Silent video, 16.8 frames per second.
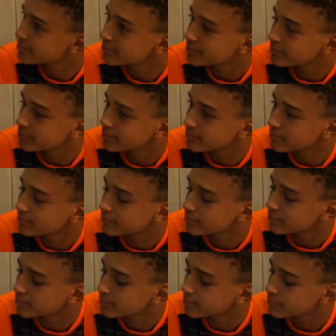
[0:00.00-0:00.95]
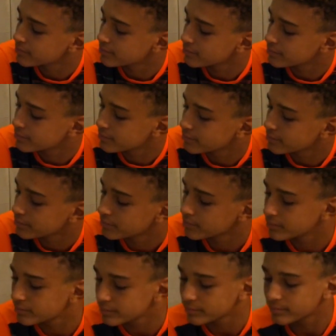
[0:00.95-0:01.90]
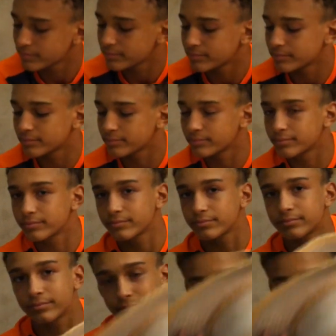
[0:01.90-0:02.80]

No words are spoken by the person on screen.